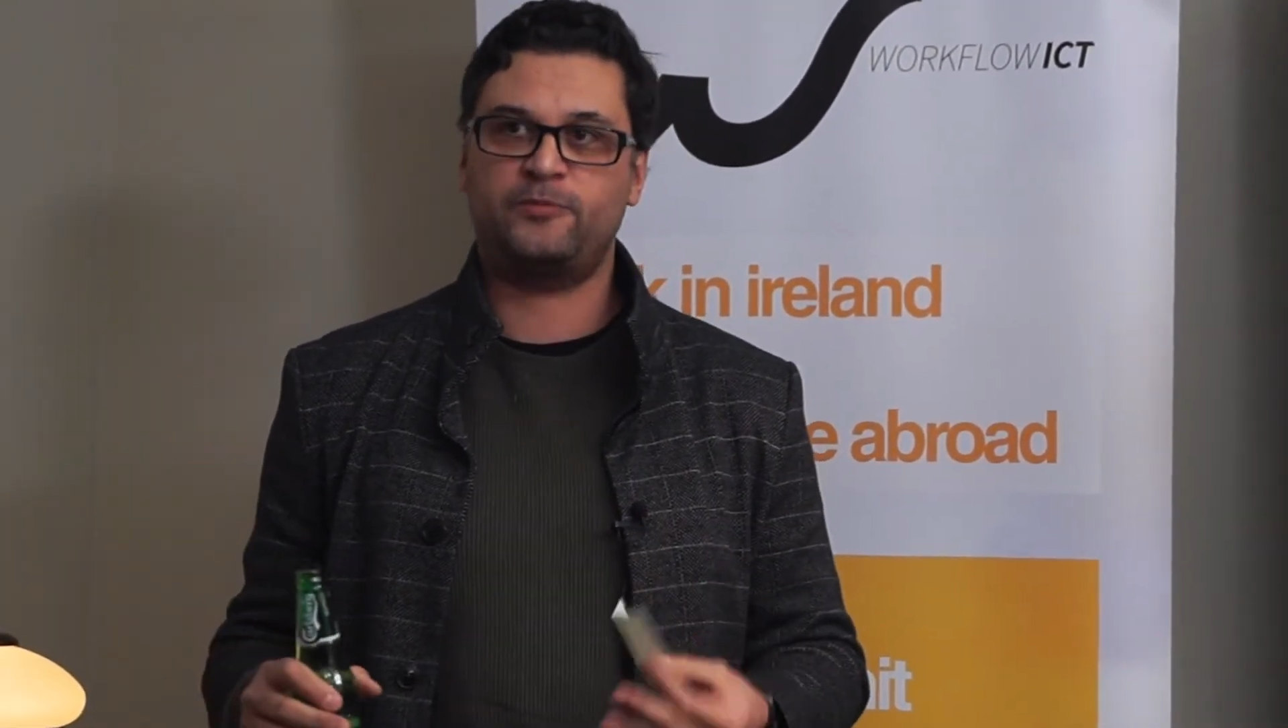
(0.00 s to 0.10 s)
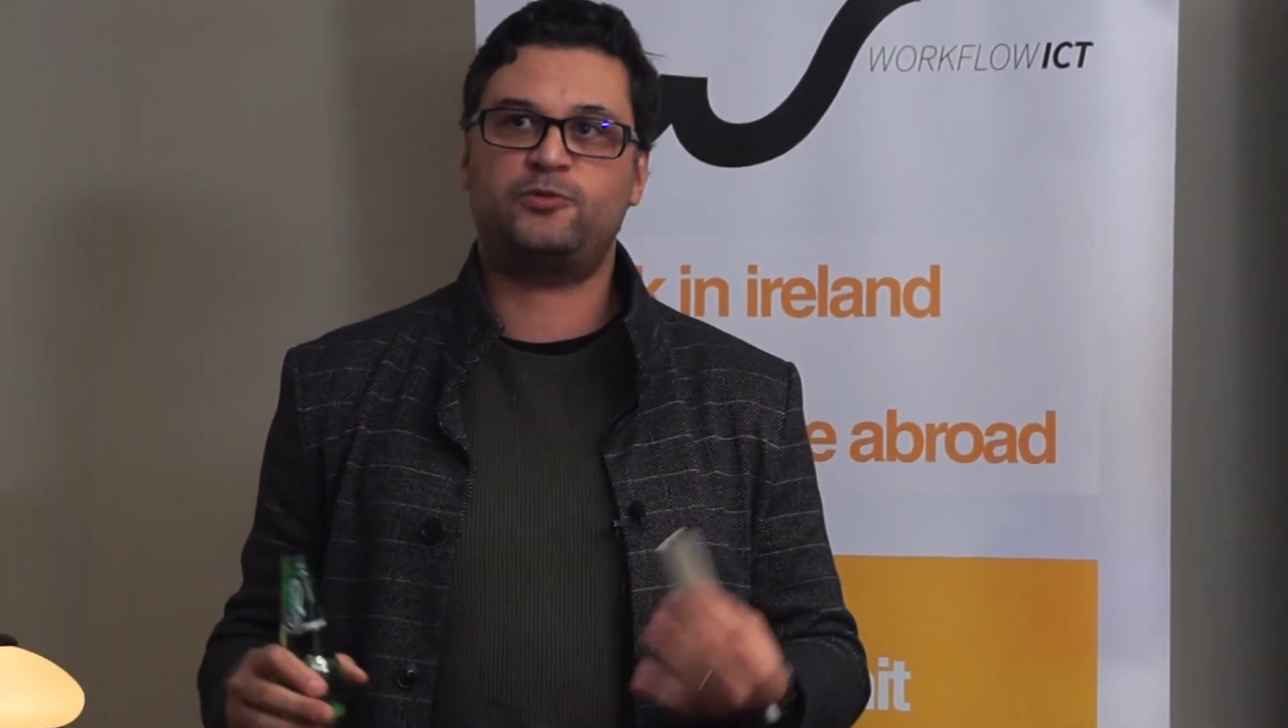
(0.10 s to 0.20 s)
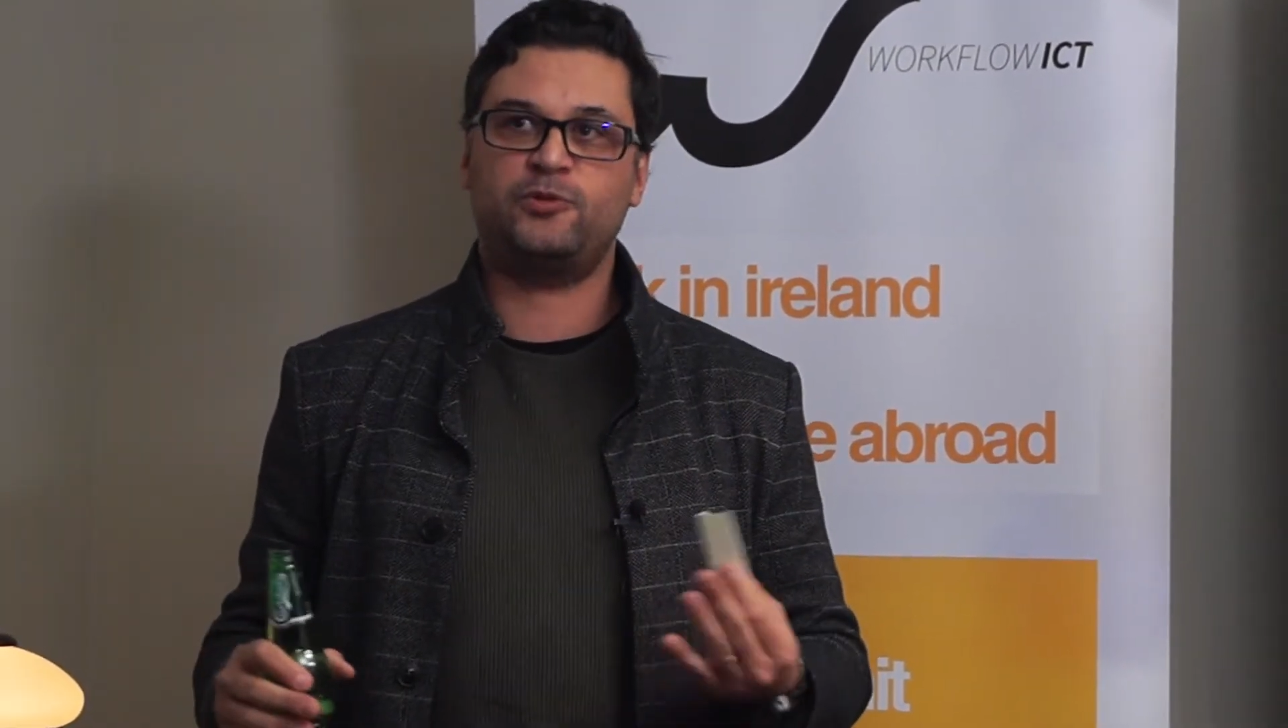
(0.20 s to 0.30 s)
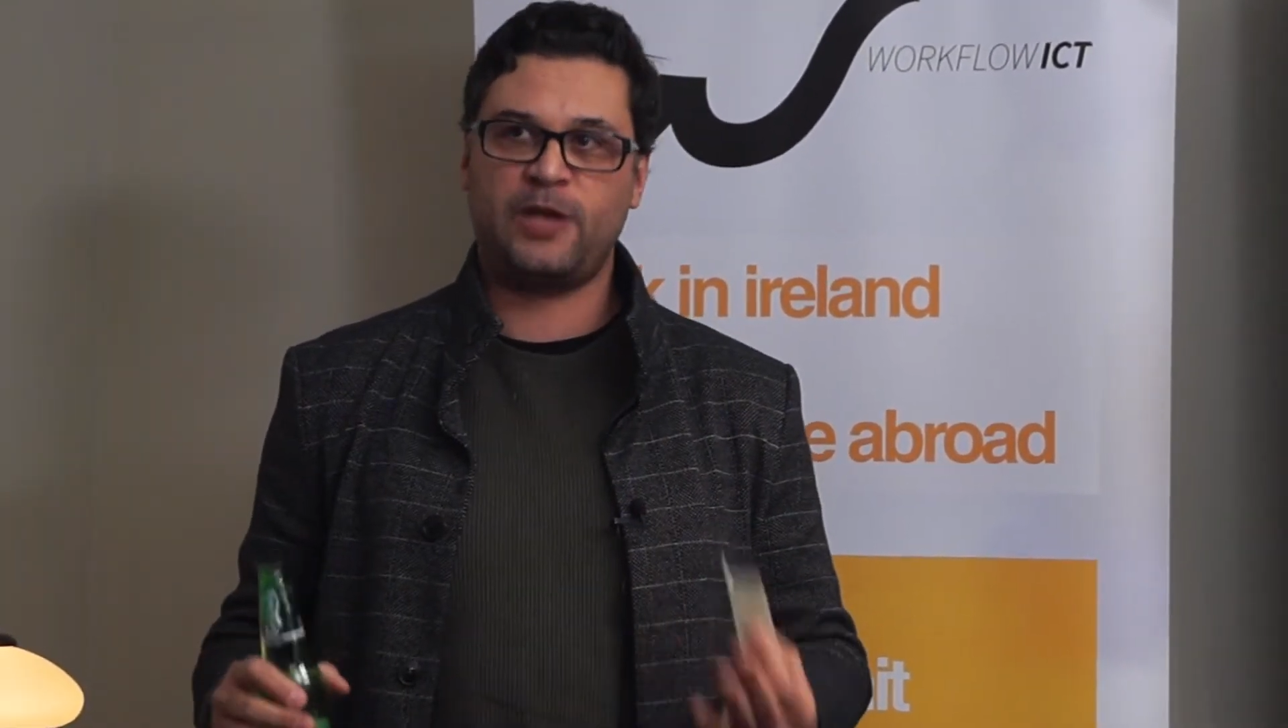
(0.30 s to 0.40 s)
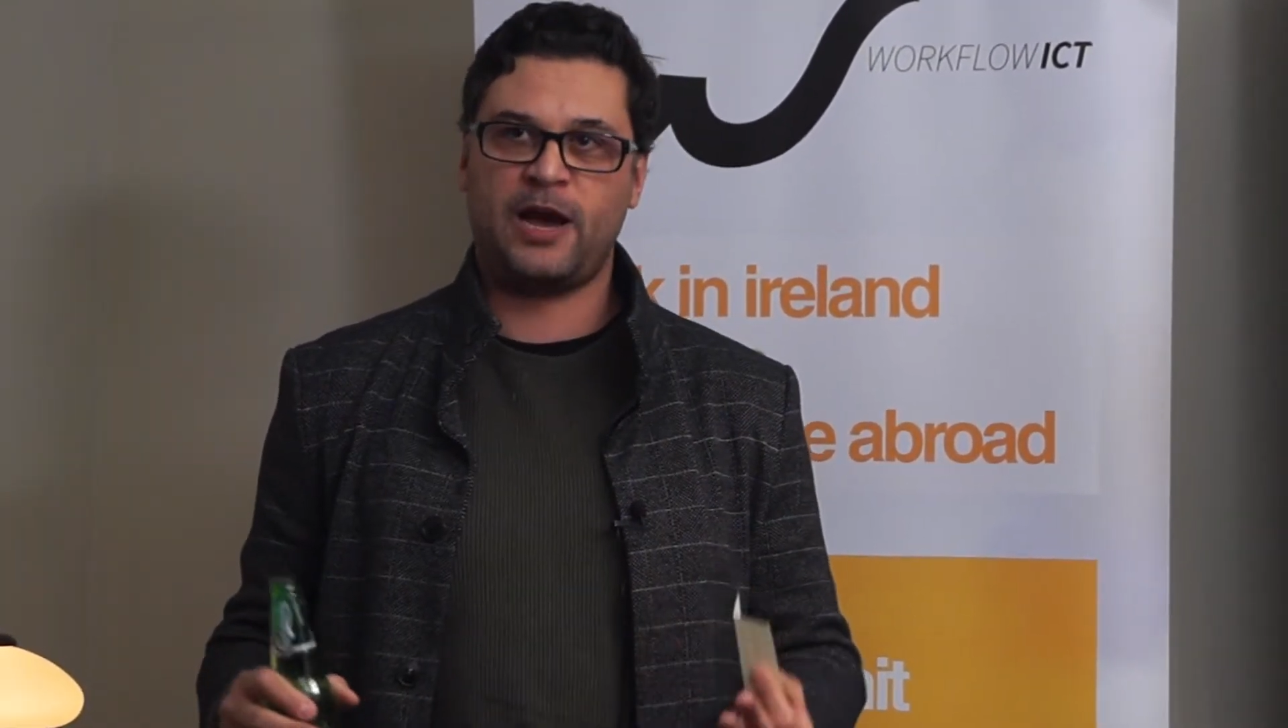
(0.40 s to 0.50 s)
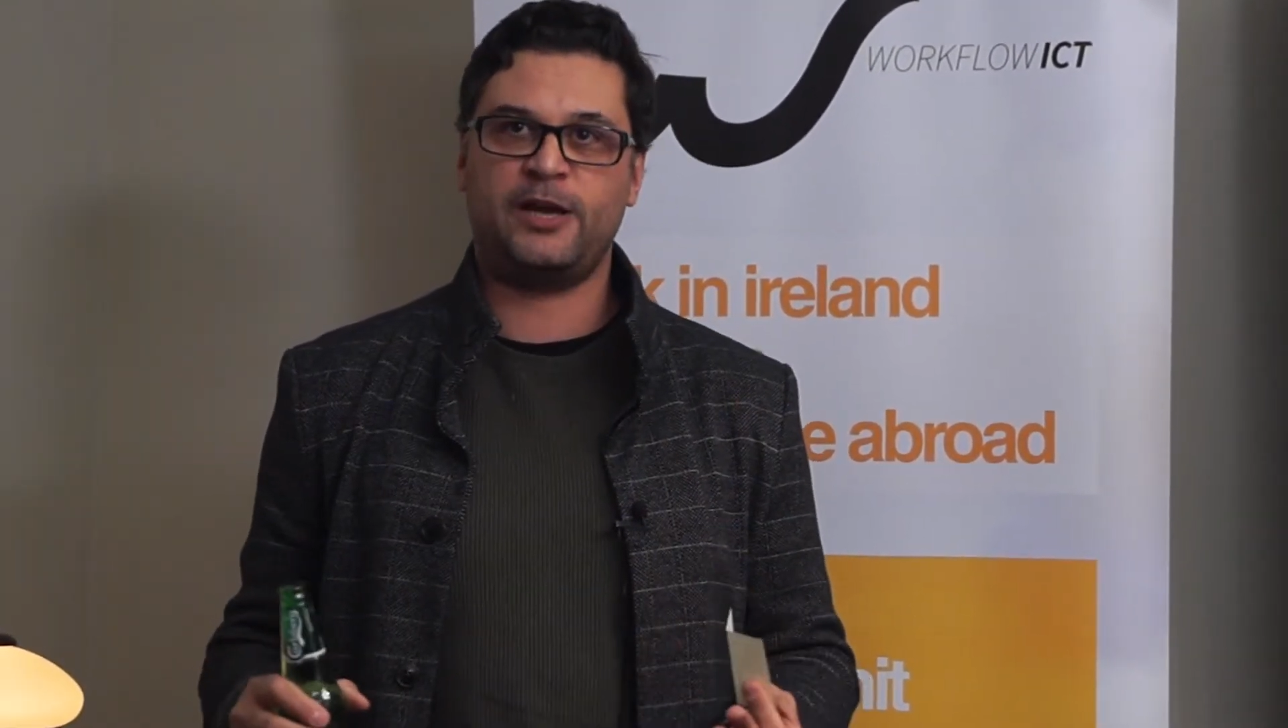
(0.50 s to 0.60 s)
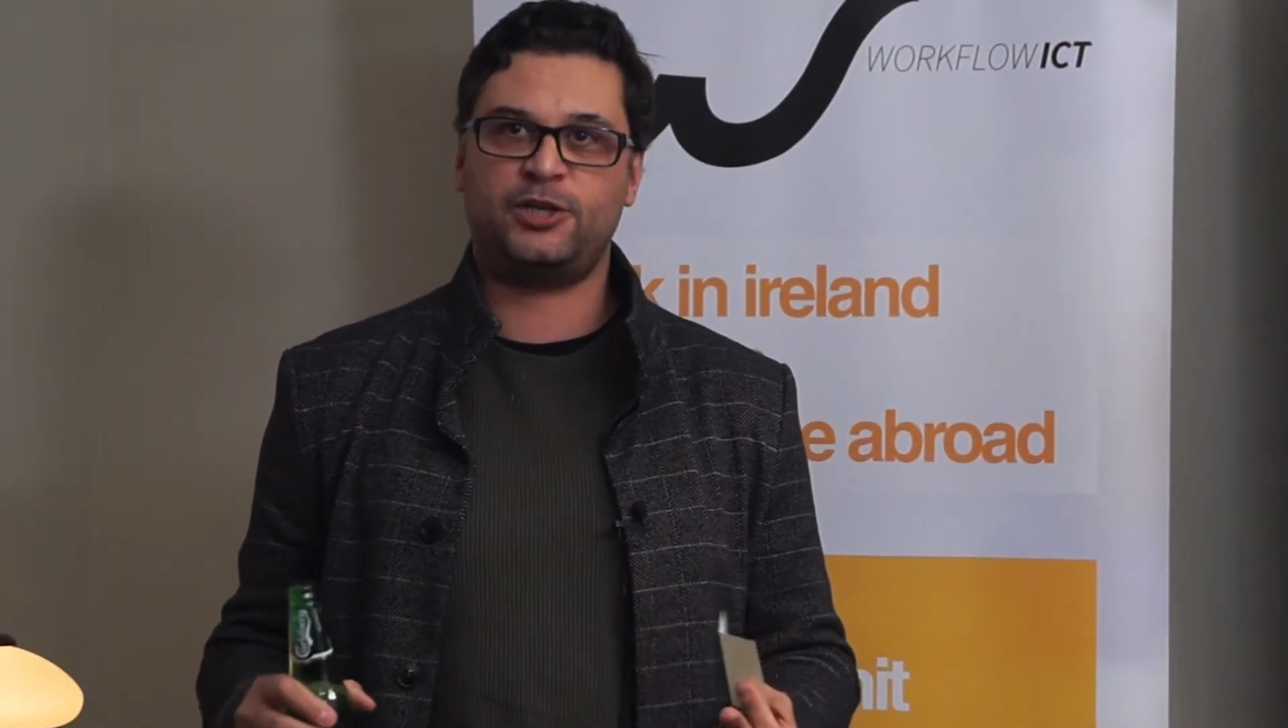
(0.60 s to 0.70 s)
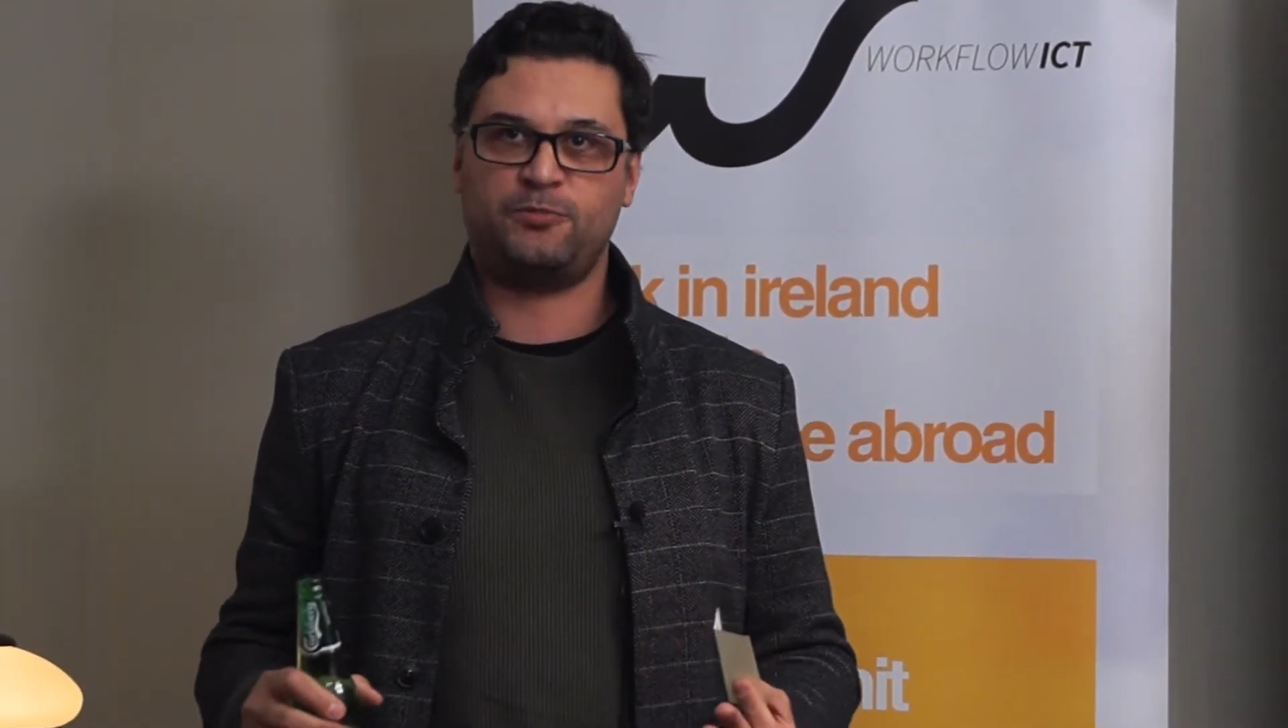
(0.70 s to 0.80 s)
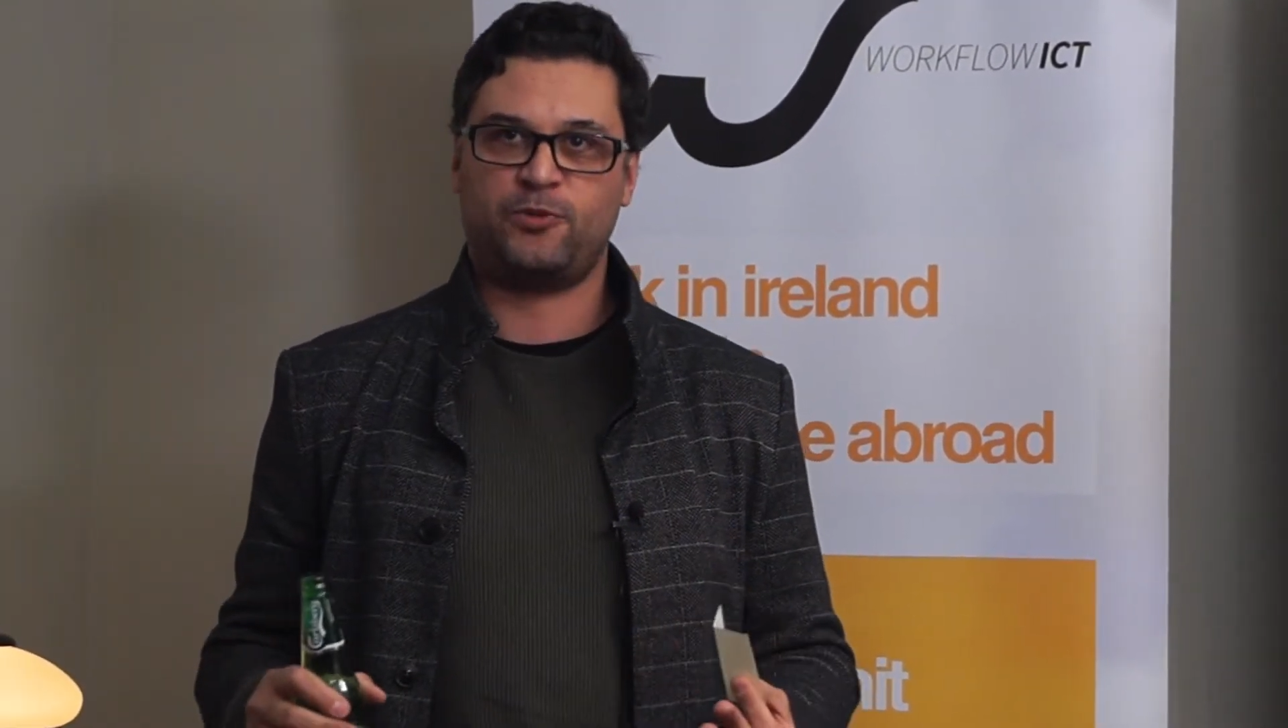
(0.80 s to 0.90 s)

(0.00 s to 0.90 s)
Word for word: to the Irish